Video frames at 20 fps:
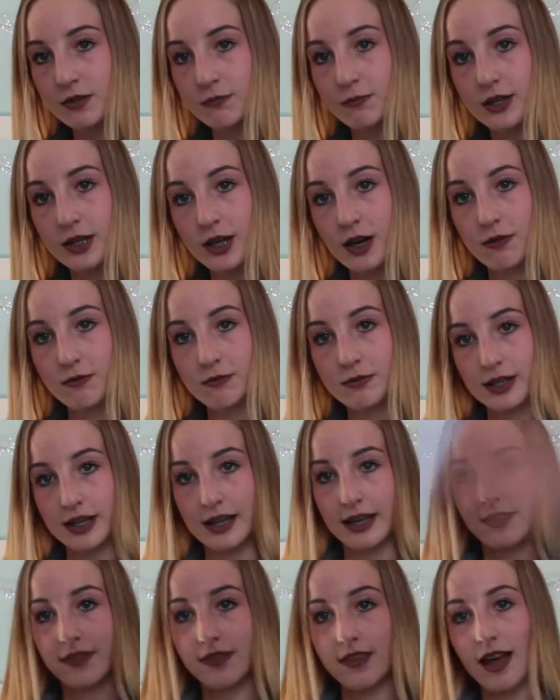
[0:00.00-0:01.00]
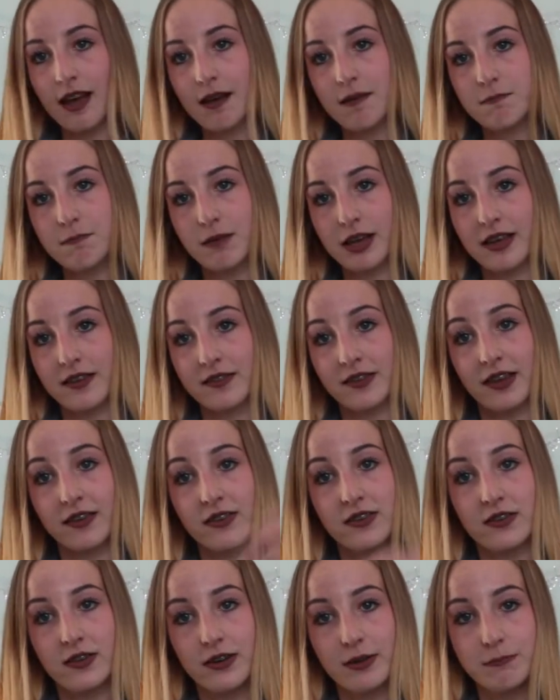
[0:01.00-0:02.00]
We don't need that because
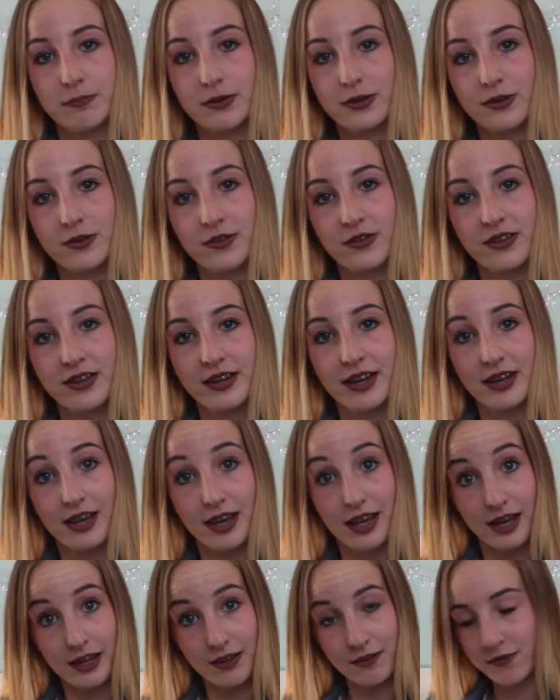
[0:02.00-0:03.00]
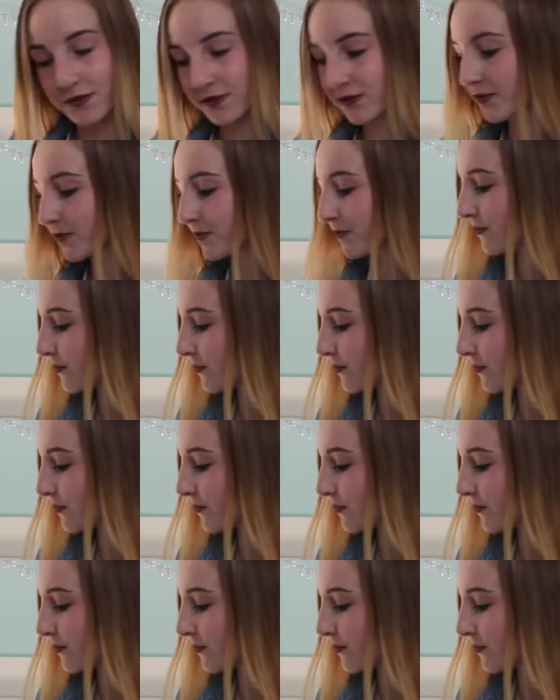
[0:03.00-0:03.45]
that's not important in life.